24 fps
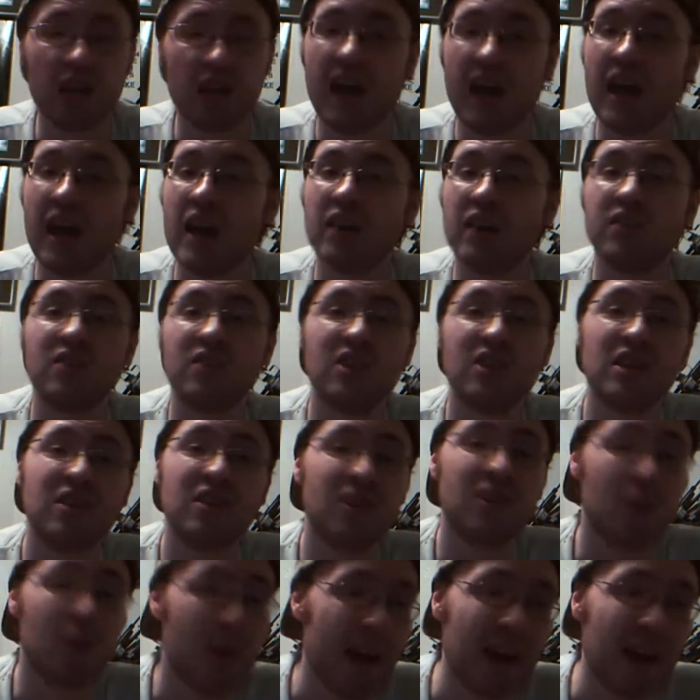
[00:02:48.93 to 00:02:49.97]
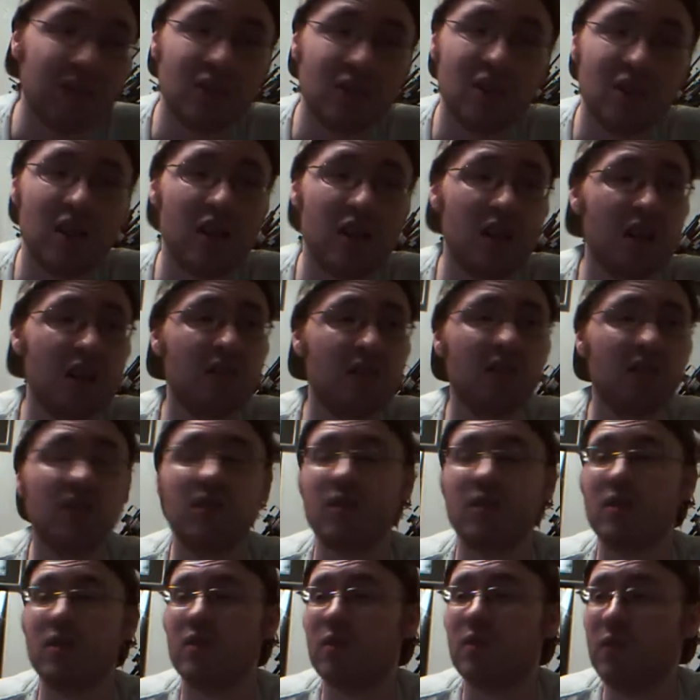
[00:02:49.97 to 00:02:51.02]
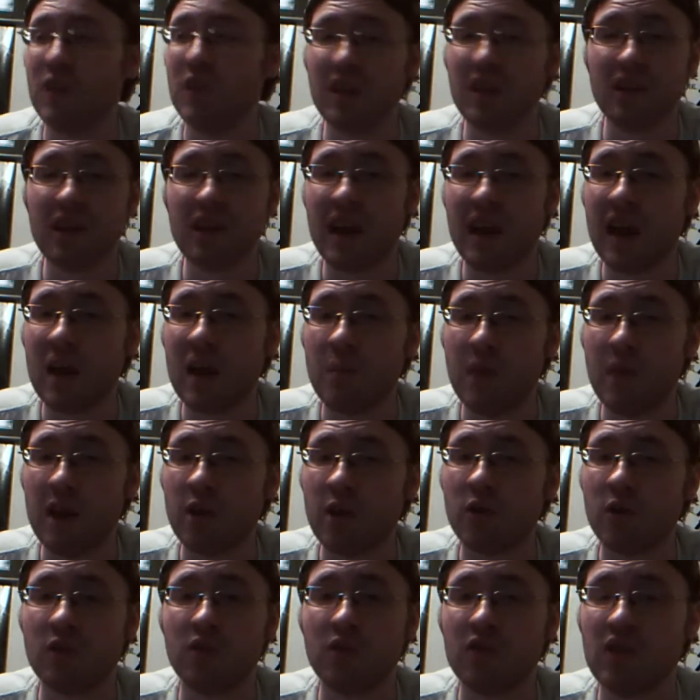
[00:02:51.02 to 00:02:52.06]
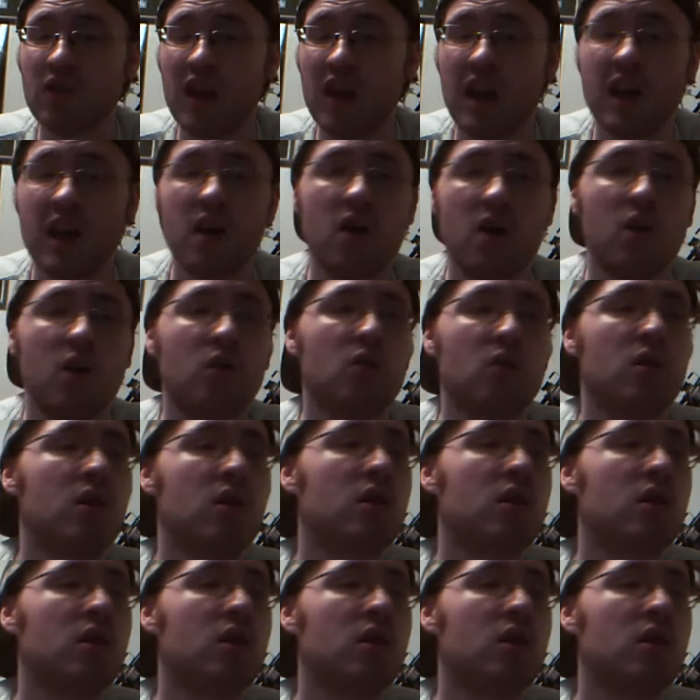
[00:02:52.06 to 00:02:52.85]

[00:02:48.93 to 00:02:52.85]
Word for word: ass, getting their ass kicked. Vietnam era style.